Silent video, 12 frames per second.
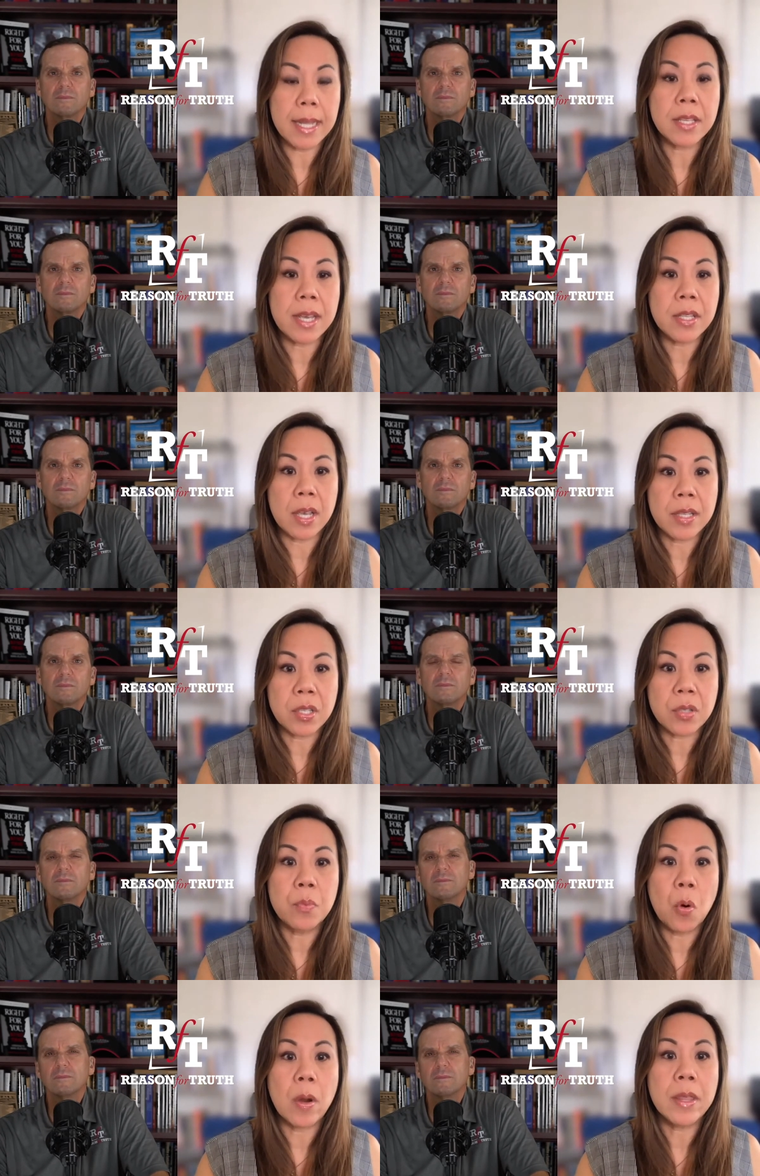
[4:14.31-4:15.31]
Speaker 1: It, it's it's
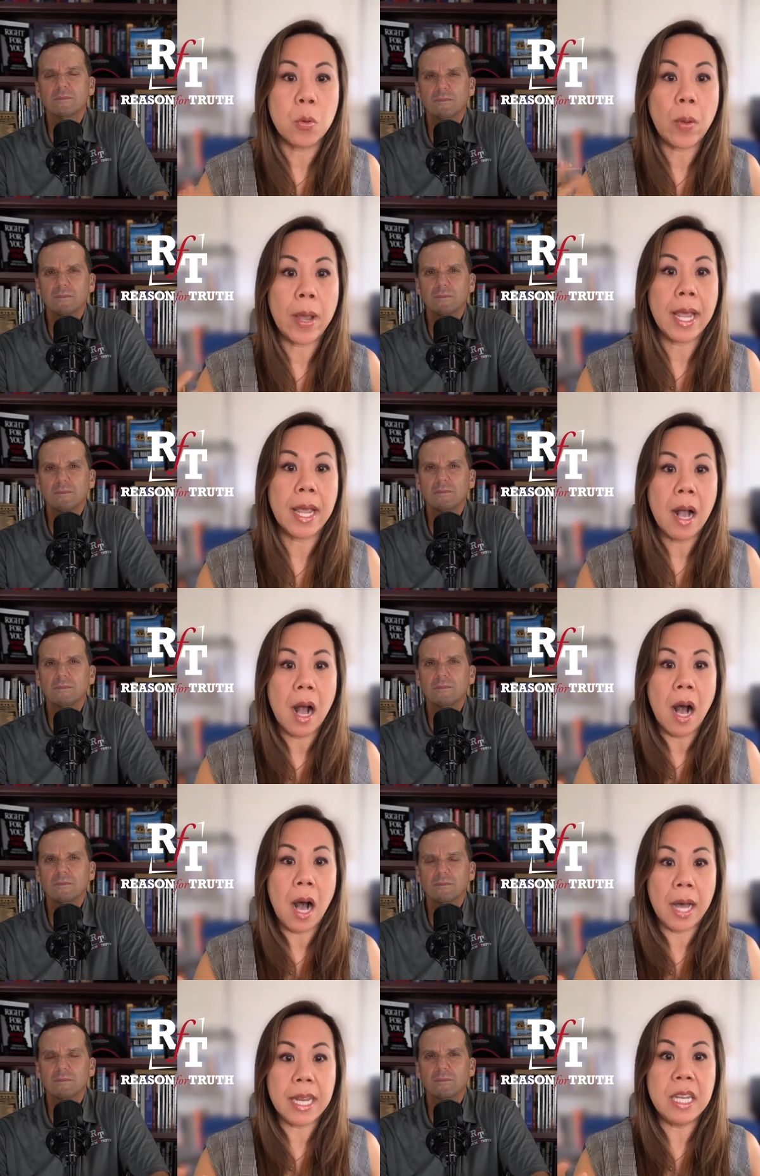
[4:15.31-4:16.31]
more hmm. in the way
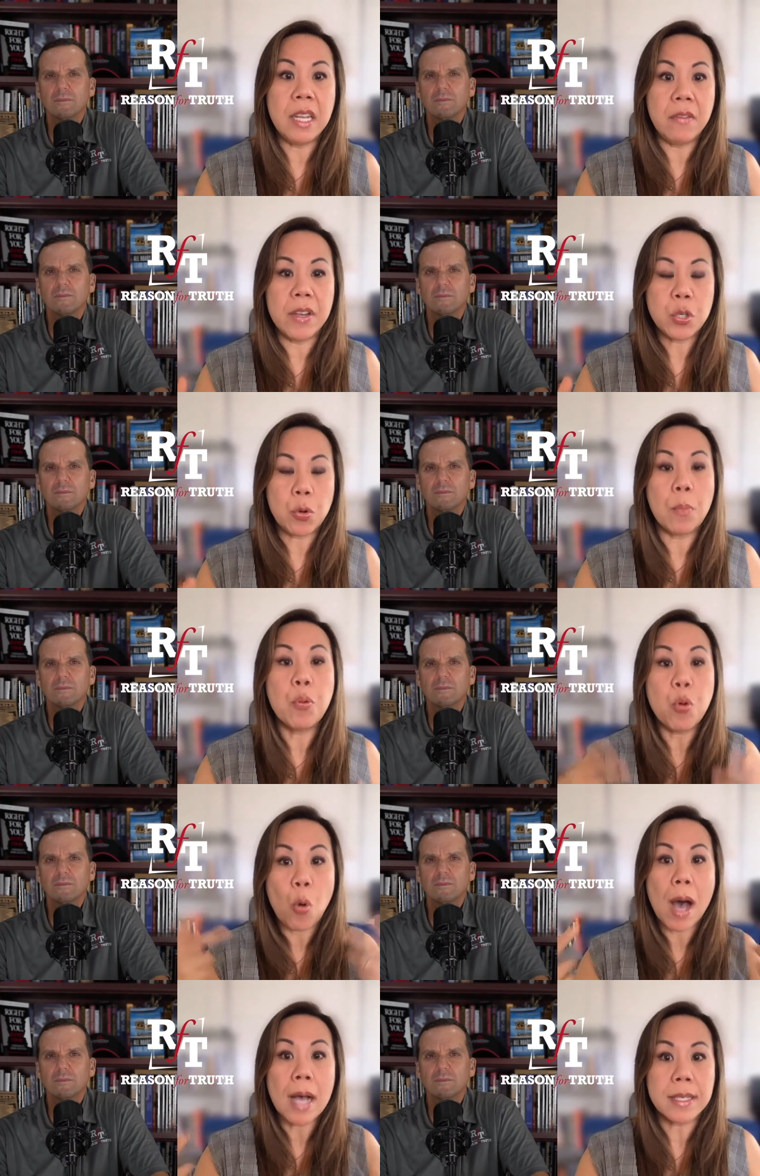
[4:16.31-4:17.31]
an individual
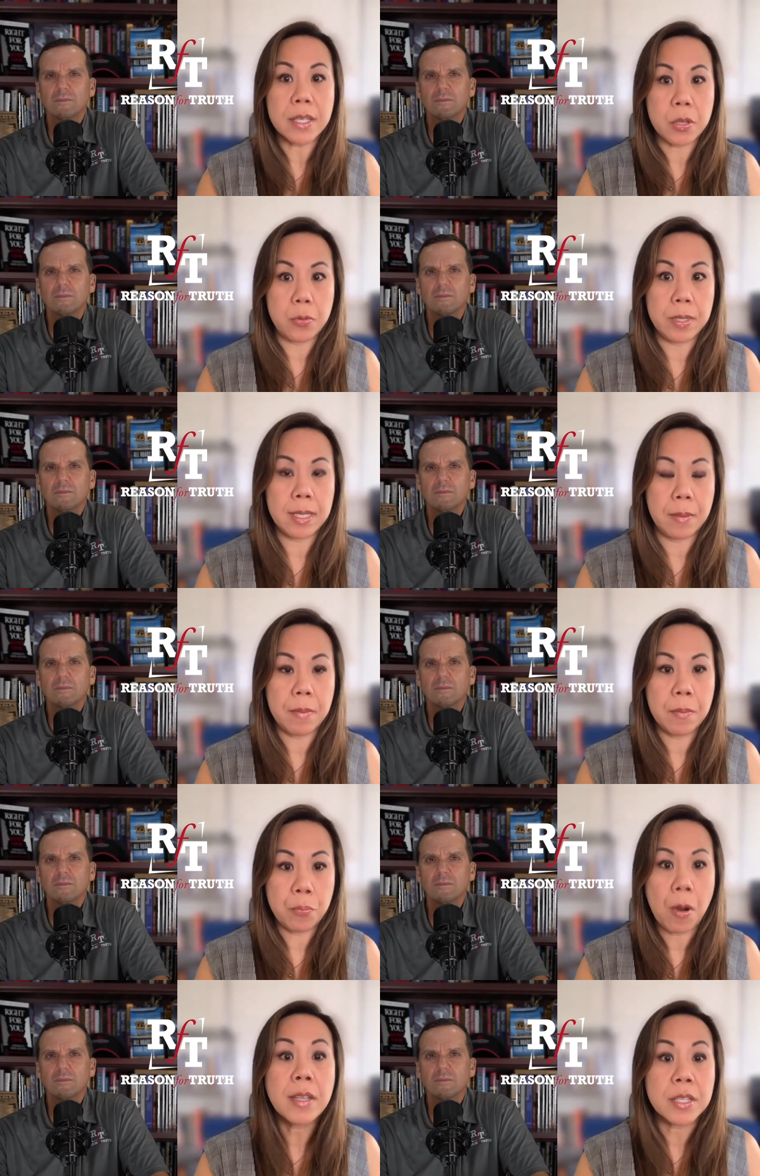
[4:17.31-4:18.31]
process through some
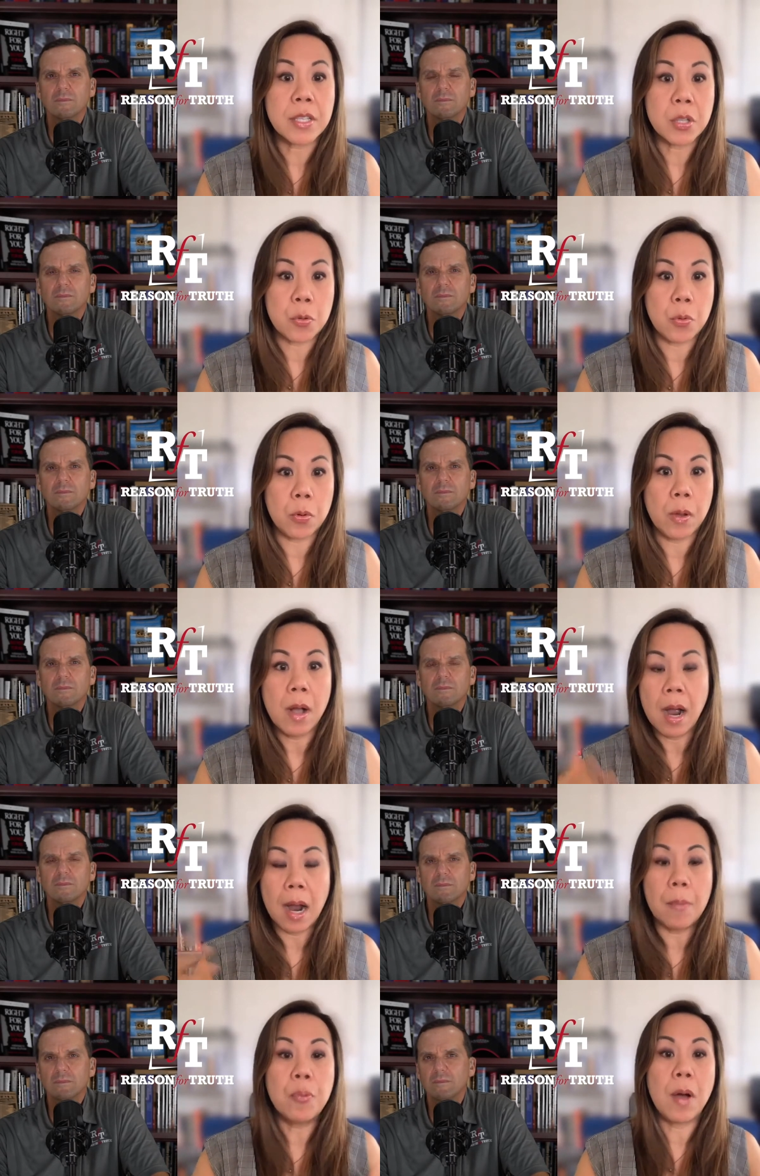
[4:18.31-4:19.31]
process through
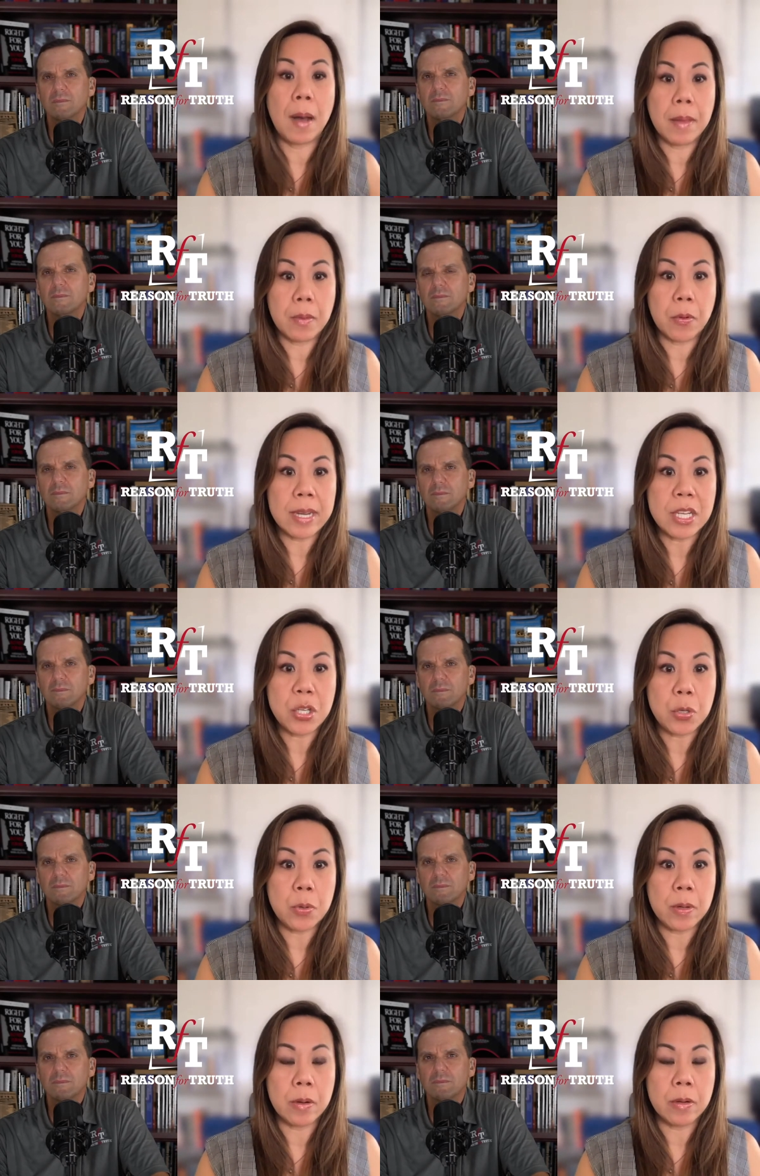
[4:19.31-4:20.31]
a problem or
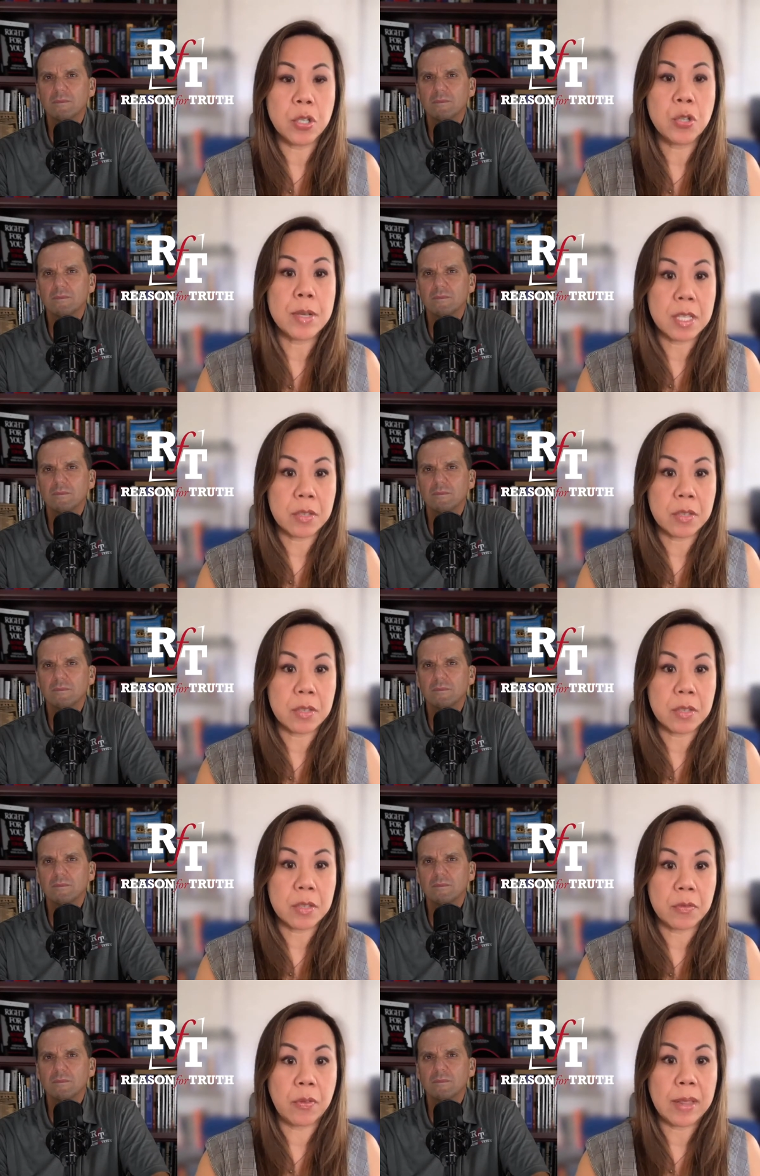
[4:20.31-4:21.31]
issue or
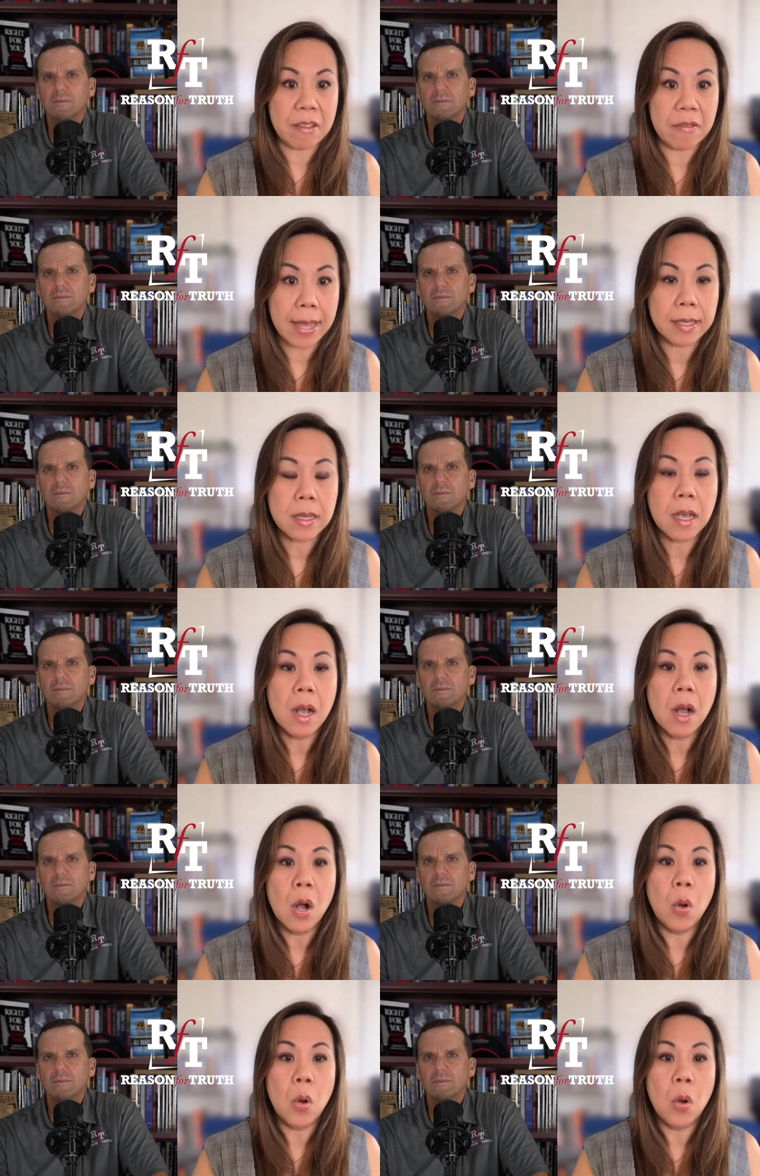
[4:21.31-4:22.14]
stressful event,